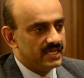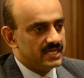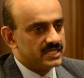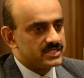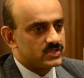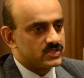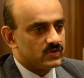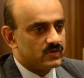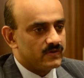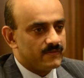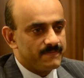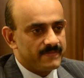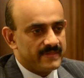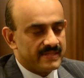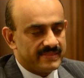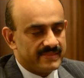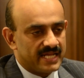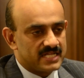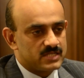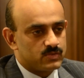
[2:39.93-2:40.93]
So
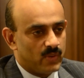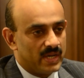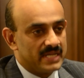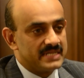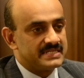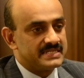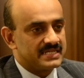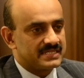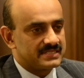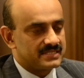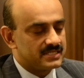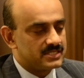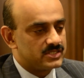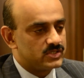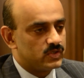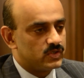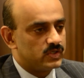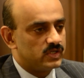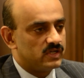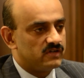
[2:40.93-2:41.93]
that's one success
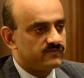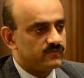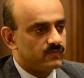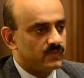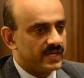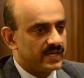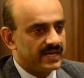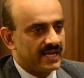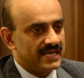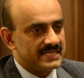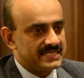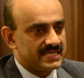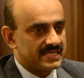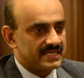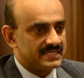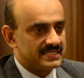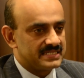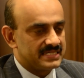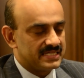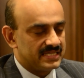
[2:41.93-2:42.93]
story of one AIESEC
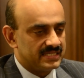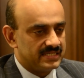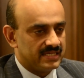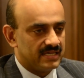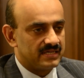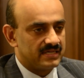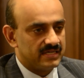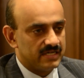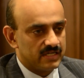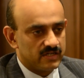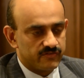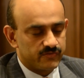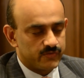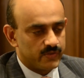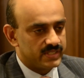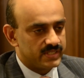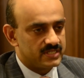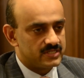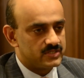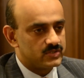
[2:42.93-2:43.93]
intern, a young girl of
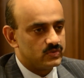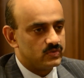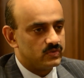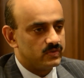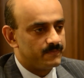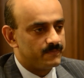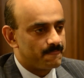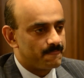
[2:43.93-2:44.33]
22,